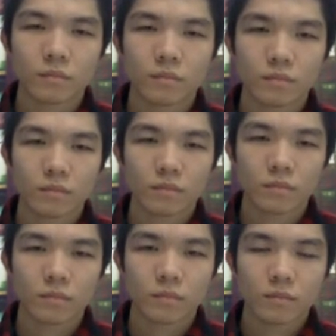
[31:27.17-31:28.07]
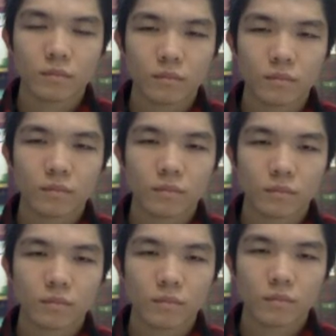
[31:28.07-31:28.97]

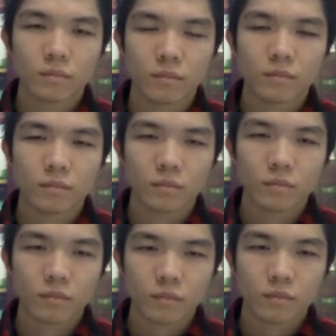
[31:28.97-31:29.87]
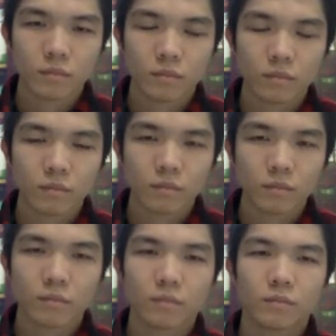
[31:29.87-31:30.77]

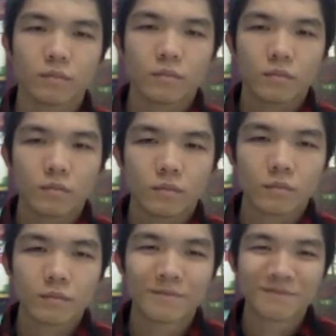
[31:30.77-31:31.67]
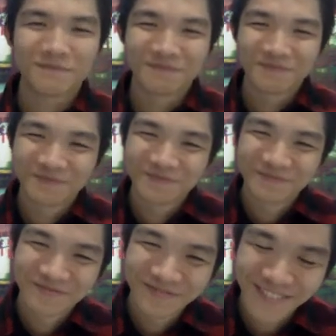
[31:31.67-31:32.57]
(silent)